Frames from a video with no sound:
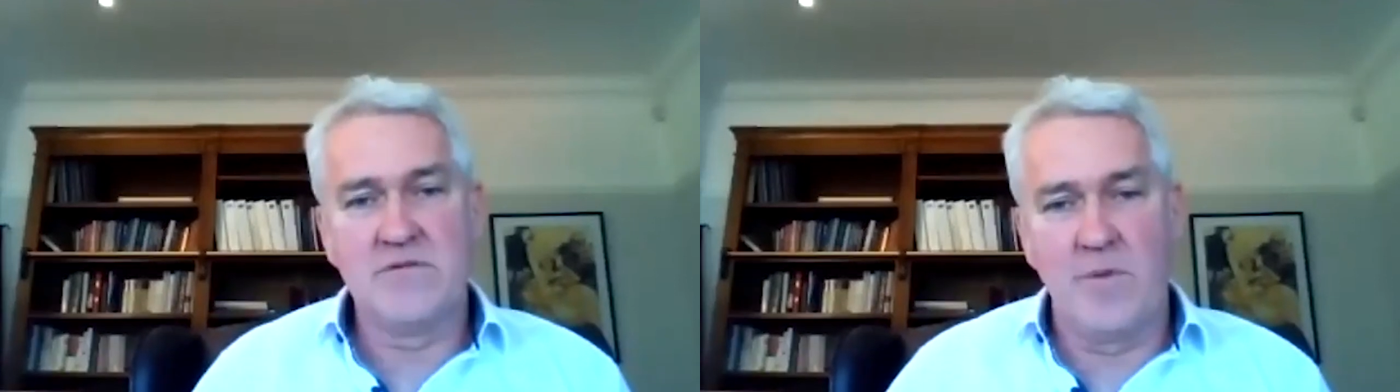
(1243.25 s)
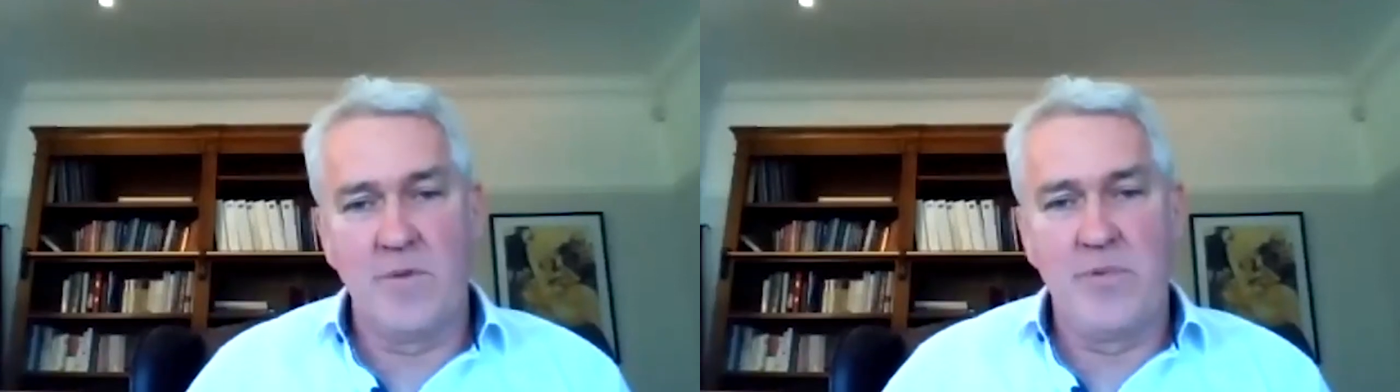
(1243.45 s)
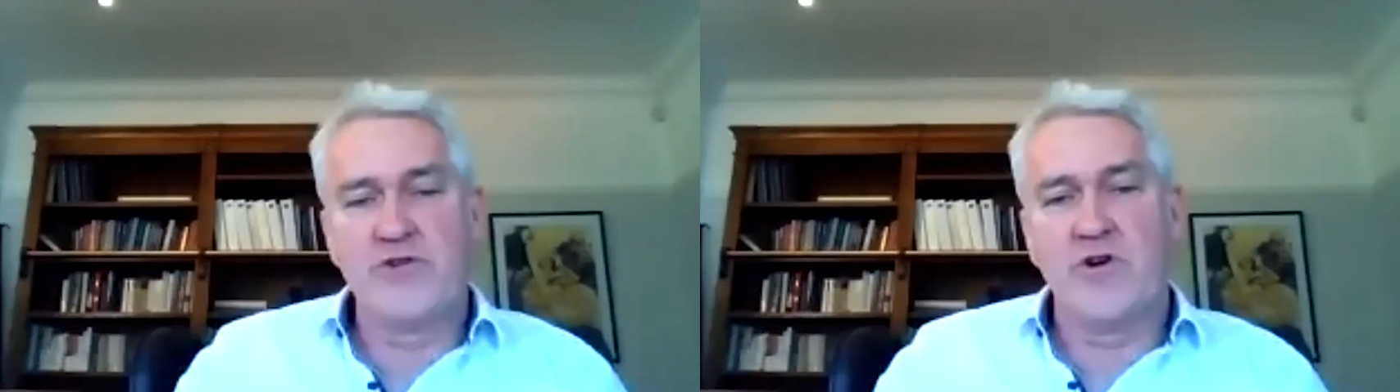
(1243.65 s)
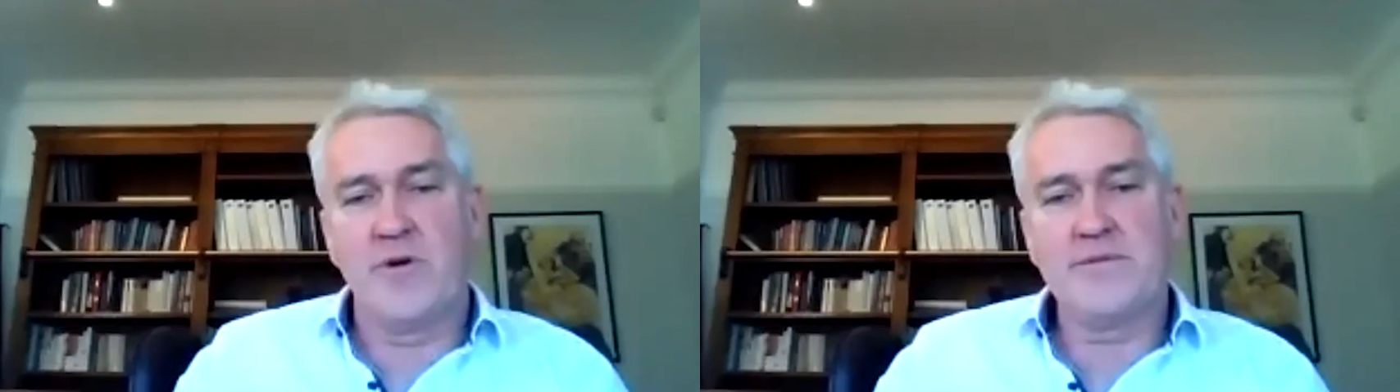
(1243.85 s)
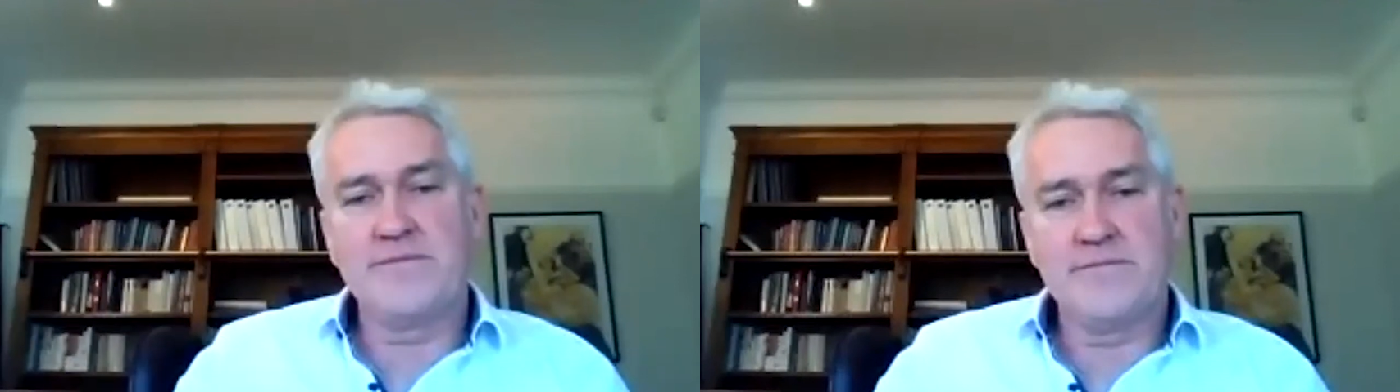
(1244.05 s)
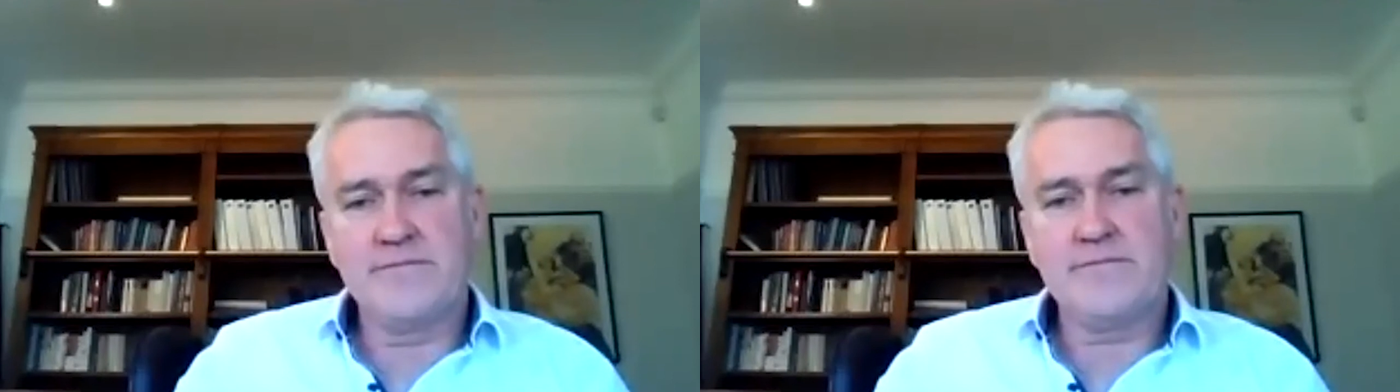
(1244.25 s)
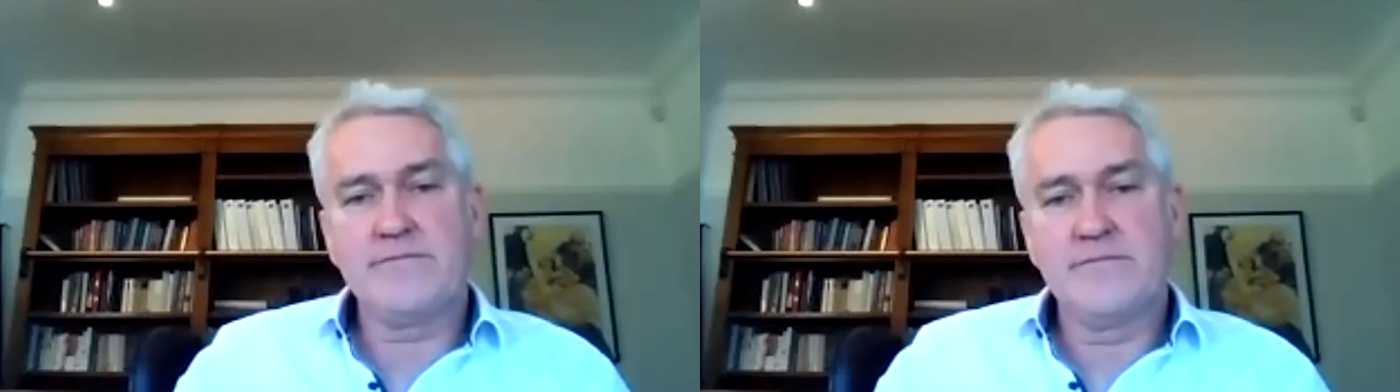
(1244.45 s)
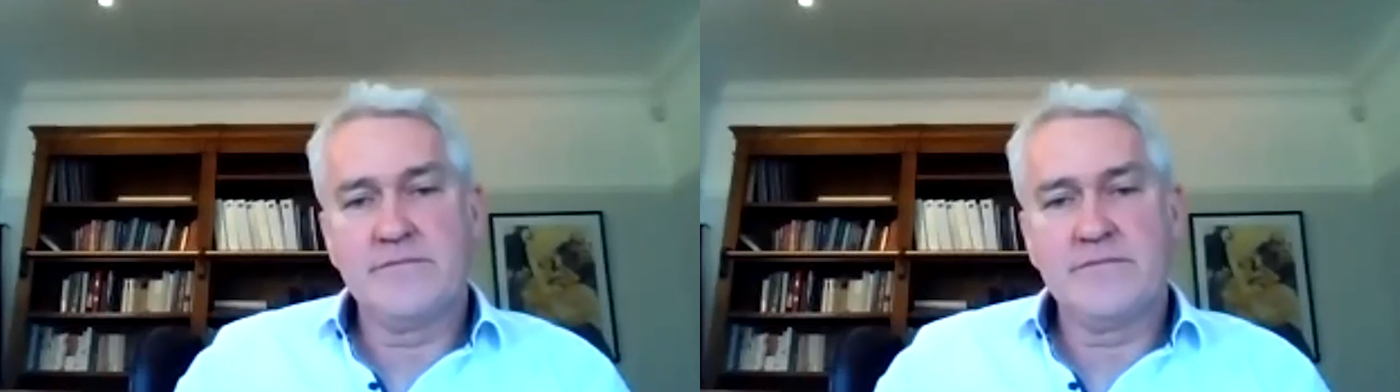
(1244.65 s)
What balls can't you
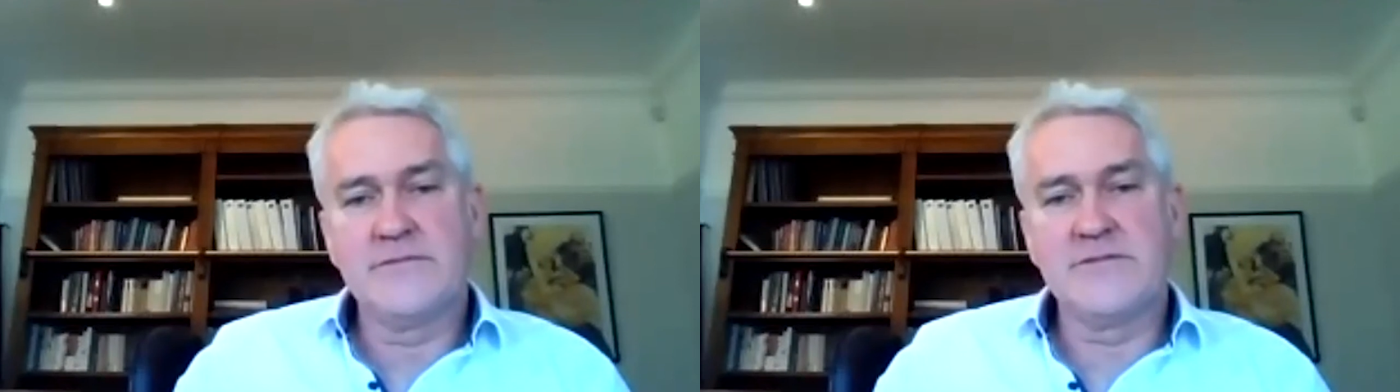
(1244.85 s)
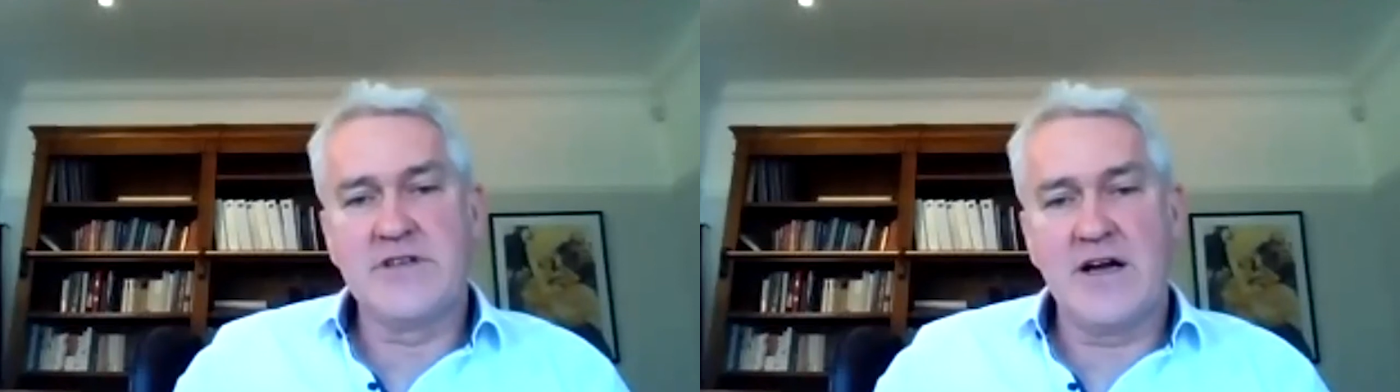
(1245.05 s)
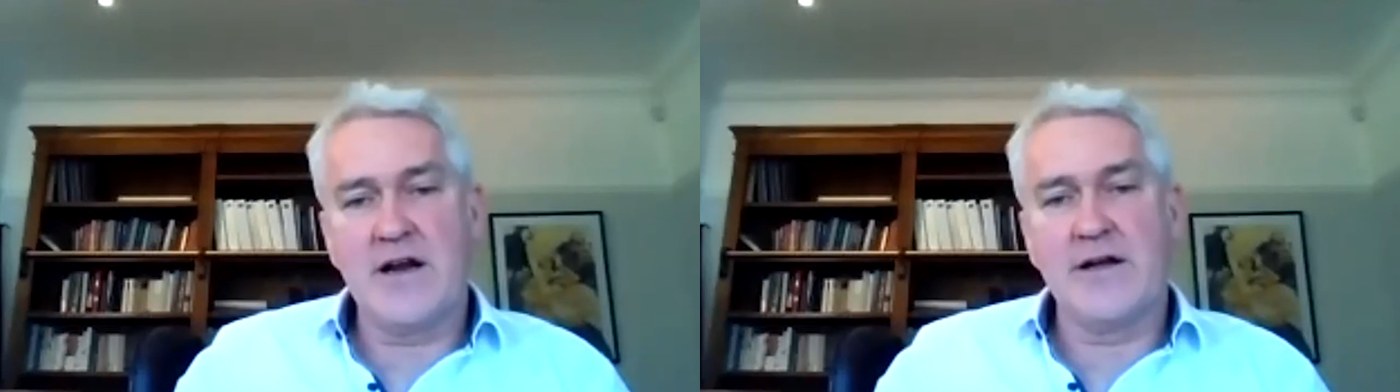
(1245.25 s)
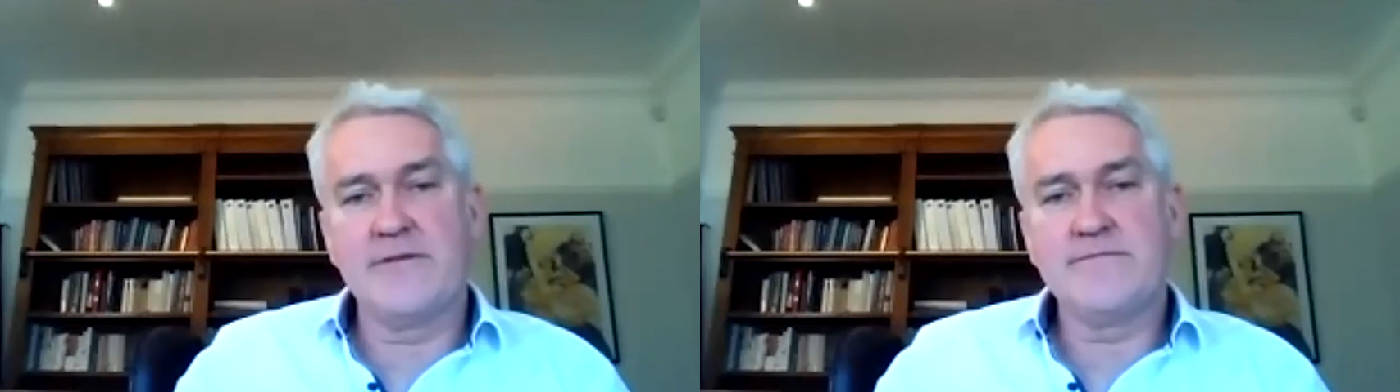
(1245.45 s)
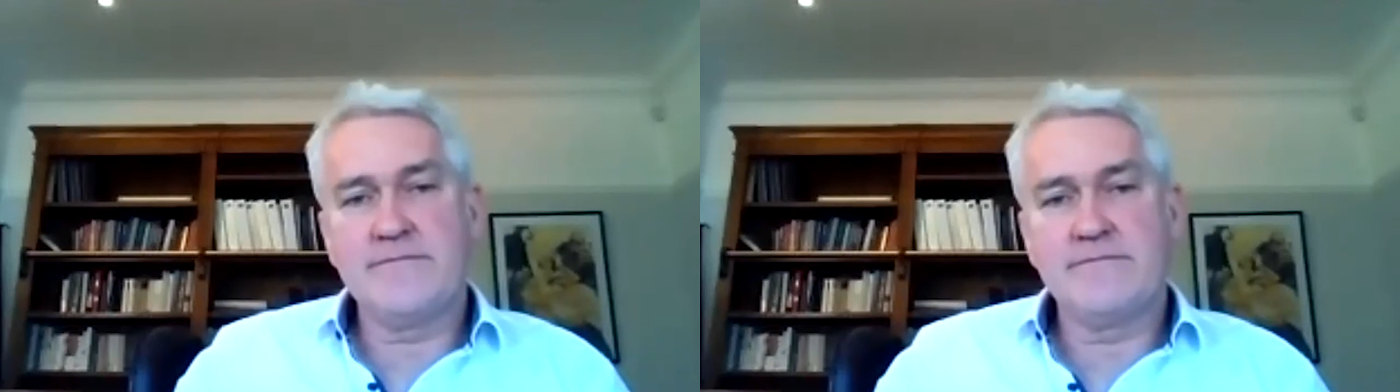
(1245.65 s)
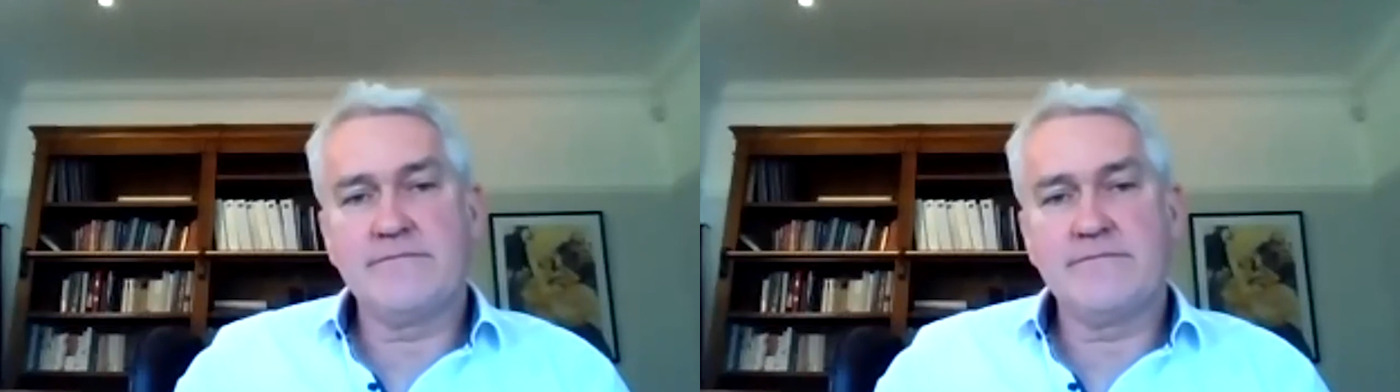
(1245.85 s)
drop? Exactly.